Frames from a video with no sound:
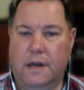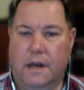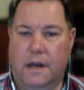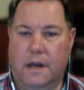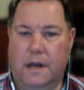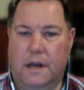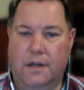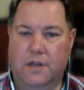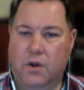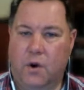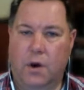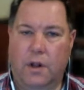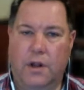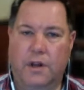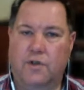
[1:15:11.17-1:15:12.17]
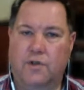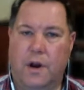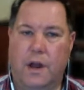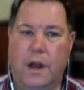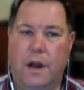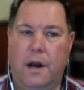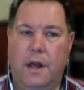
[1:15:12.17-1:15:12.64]
like totally
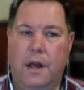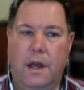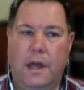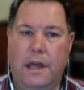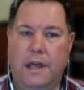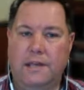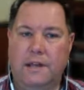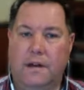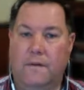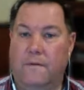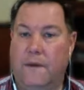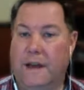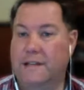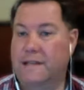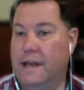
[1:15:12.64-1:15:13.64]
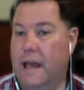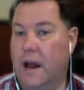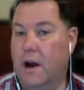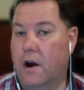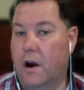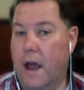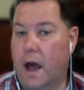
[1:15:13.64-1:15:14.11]
trained. He's an
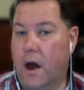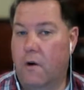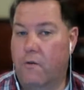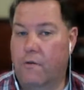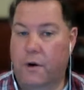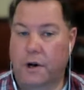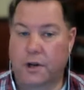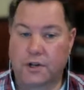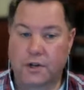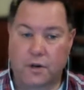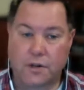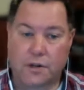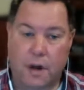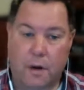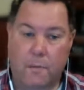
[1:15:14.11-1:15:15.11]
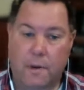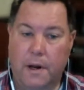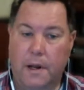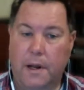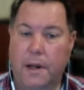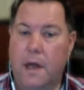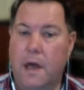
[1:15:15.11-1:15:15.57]
investigator now for an insurance
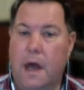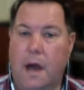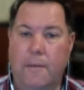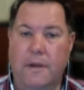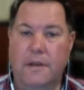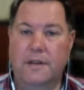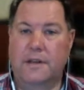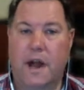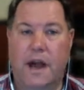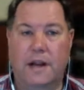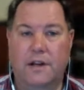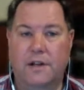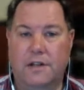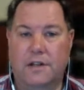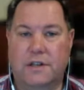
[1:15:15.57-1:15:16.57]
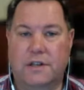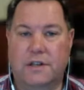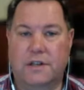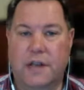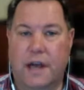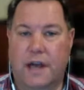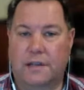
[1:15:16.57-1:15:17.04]
company. I mean, this guy just
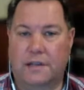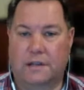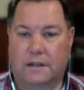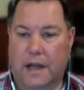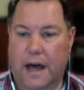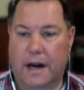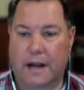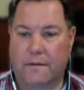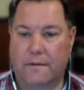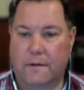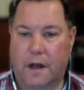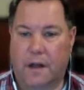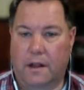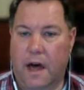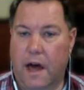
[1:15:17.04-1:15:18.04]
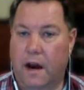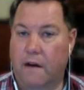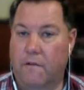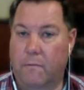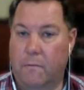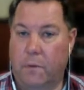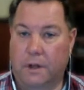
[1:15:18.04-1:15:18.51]
has a lot
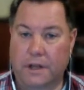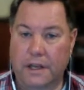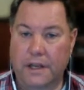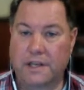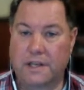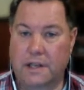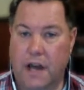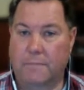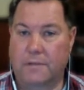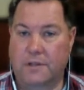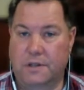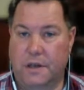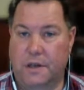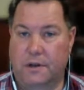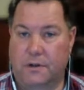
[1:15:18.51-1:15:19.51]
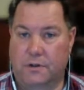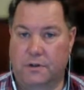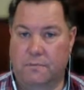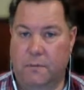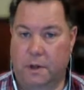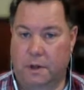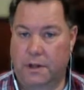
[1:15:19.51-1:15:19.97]
of police type
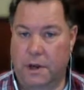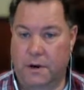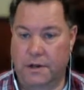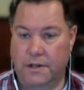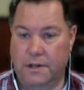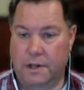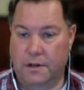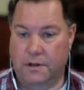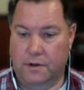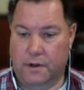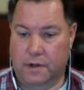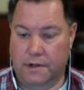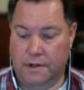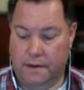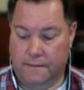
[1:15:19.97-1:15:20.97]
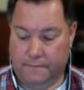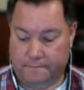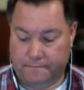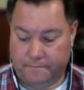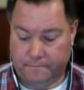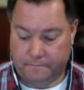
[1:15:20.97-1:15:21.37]
skills, military skills, all that stuff.